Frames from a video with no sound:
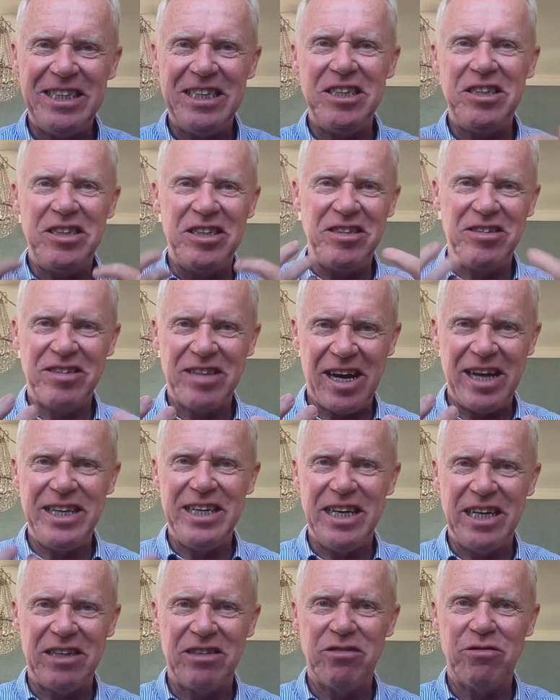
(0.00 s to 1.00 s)

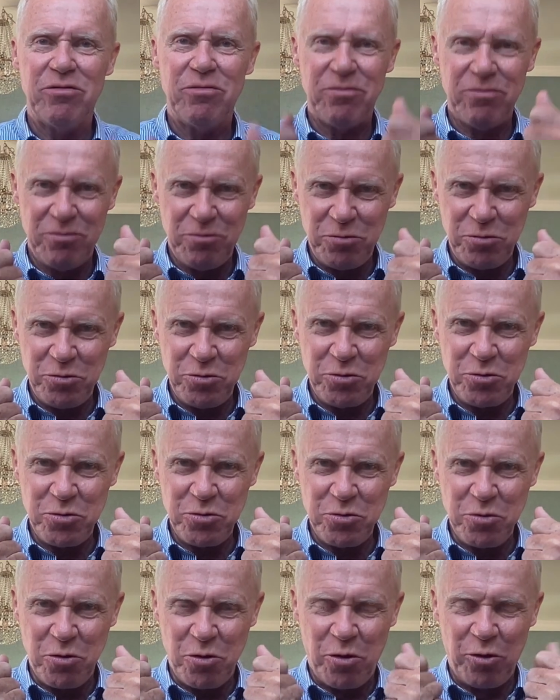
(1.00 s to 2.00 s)
decided,
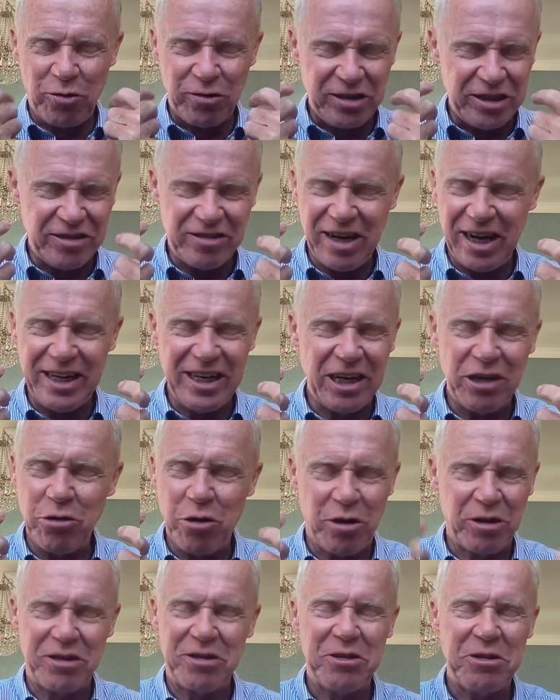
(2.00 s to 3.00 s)
or decided
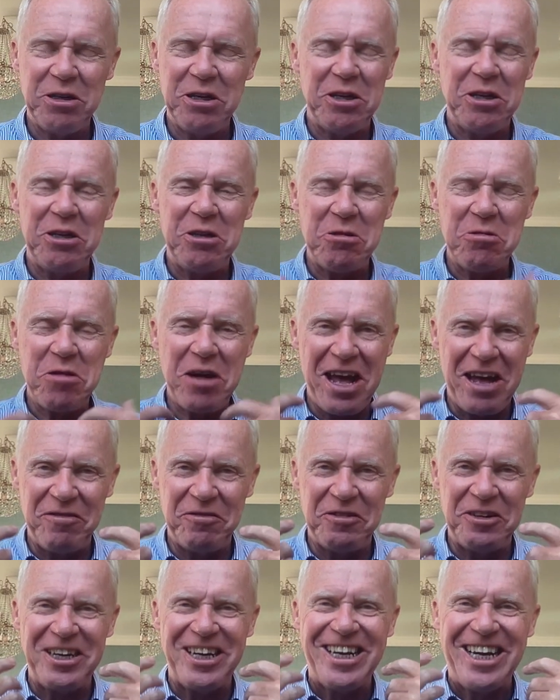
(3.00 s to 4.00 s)
not, you
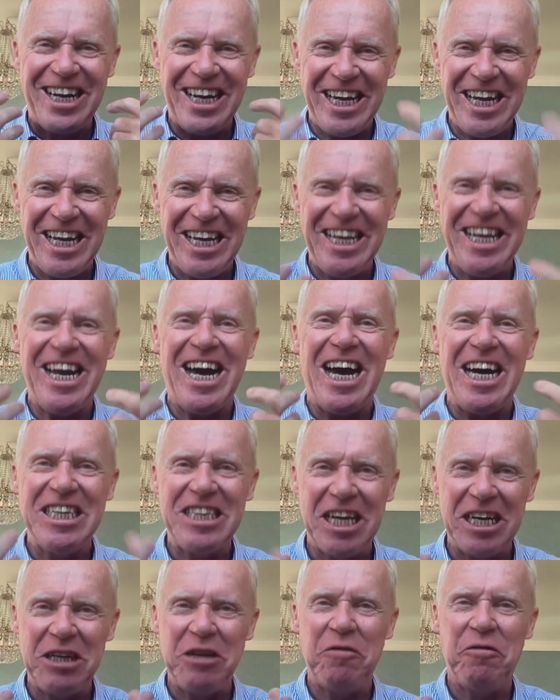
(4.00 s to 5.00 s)
have clearly
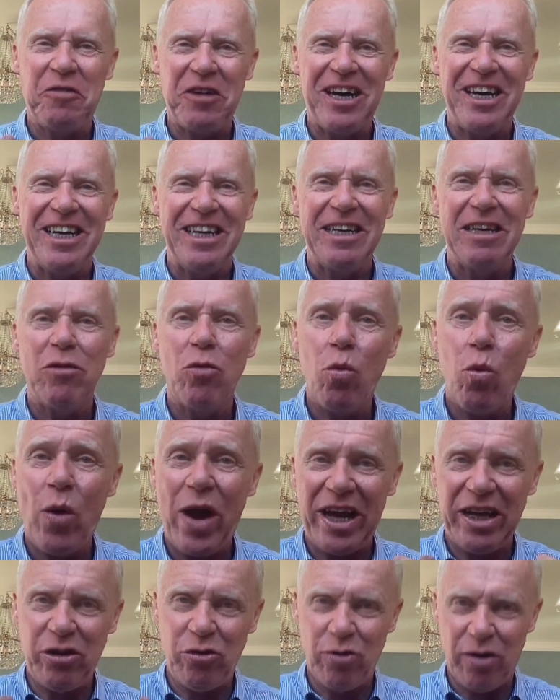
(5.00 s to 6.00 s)
identified
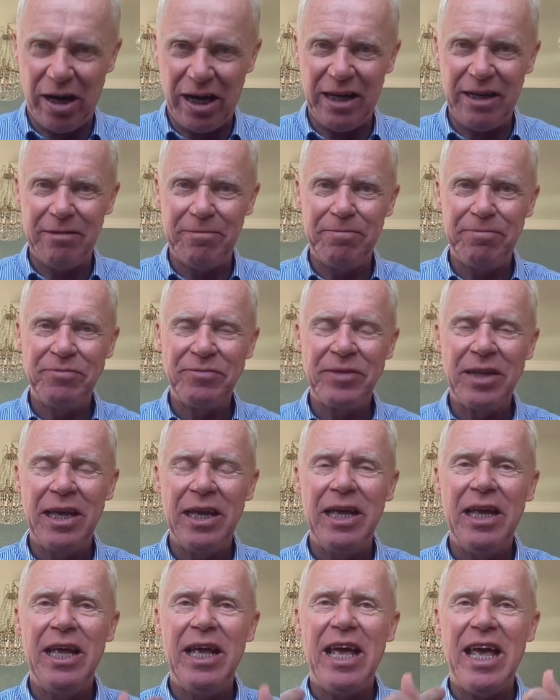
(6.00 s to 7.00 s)
where you are,
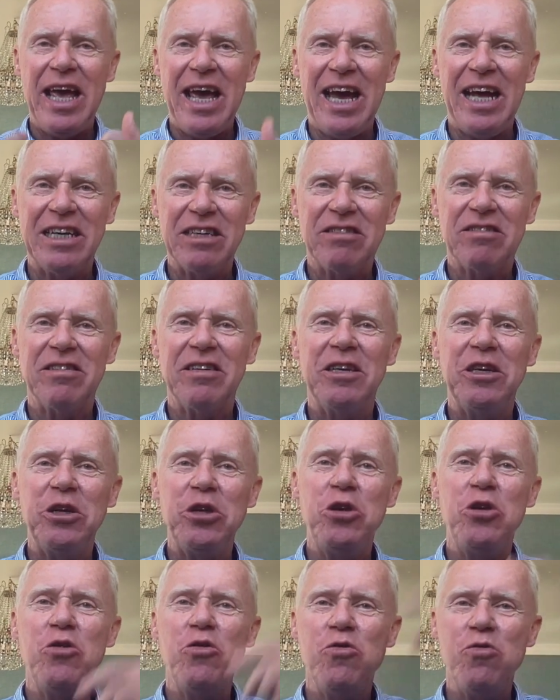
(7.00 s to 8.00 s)
and
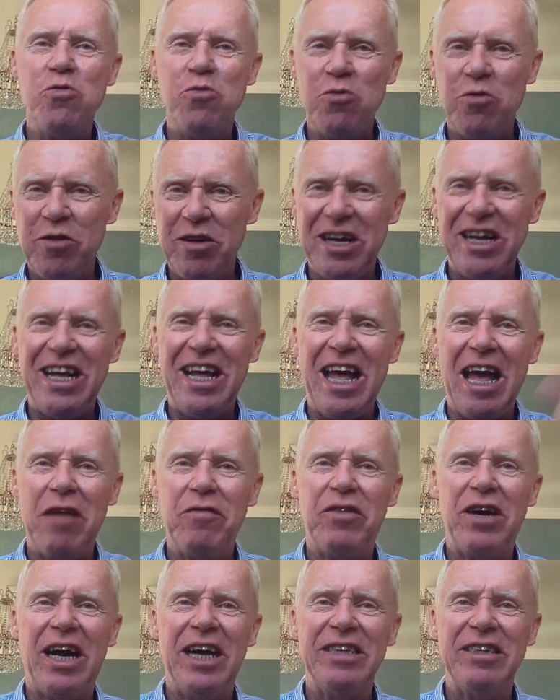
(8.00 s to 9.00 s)
you
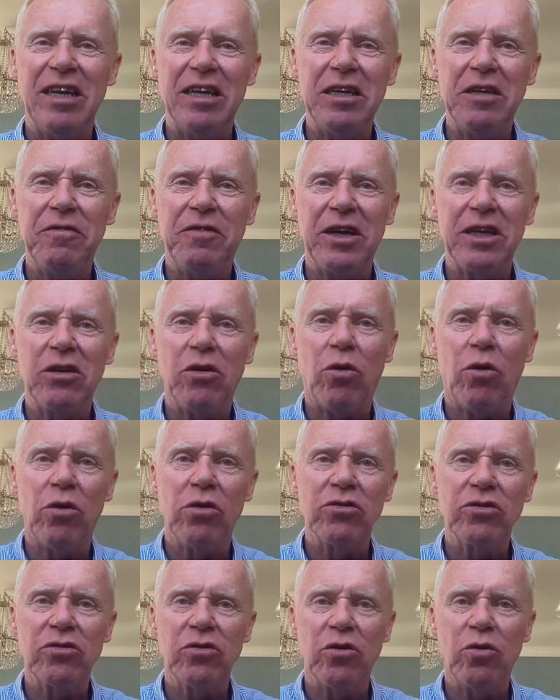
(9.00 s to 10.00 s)
have identified
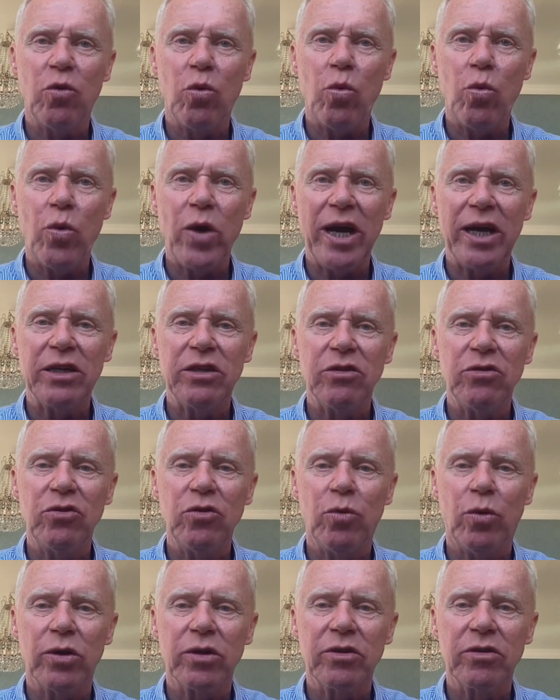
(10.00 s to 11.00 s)
also where do you
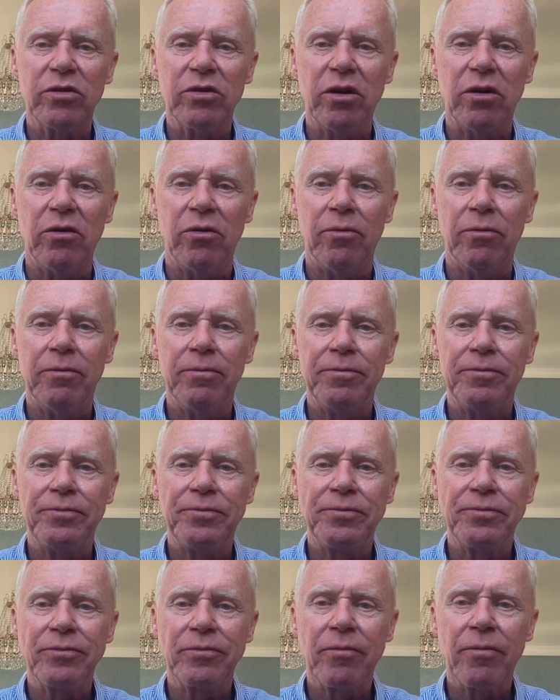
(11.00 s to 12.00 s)
want to go.
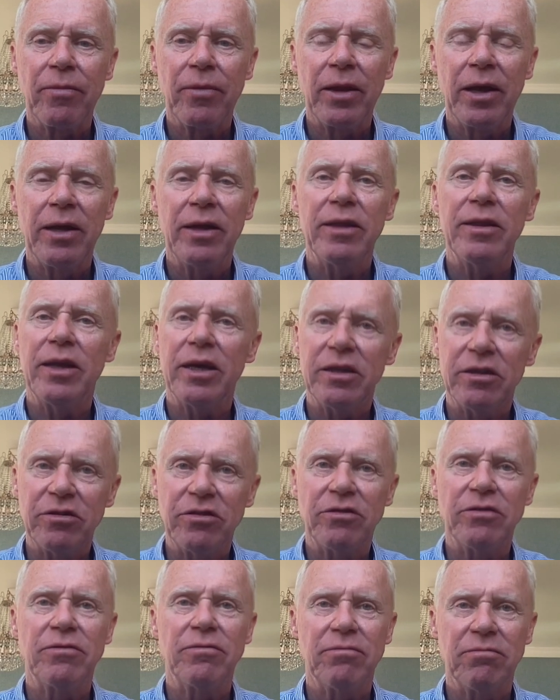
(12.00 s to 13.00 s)
That
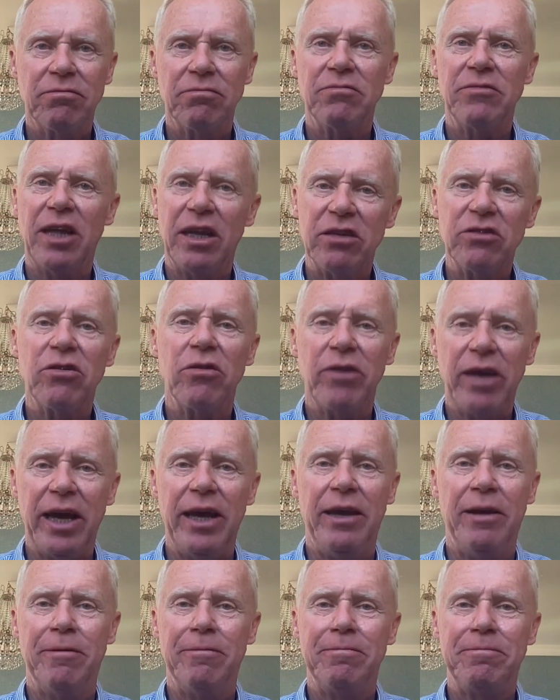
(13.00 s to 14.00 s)
is
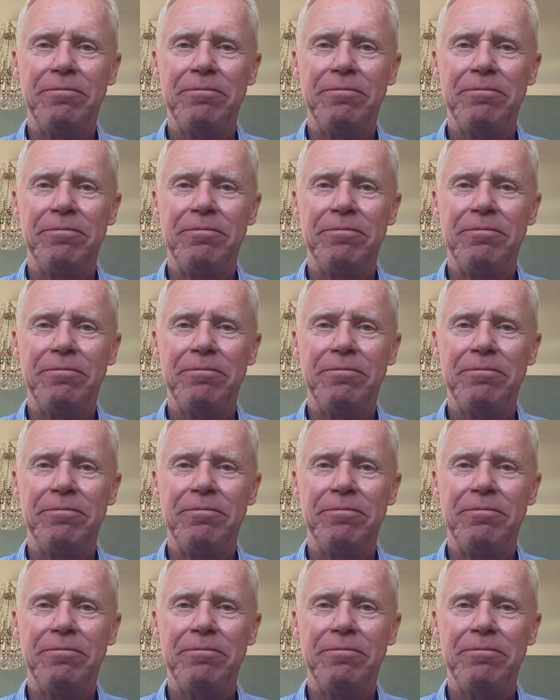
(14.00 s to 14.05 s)
okay.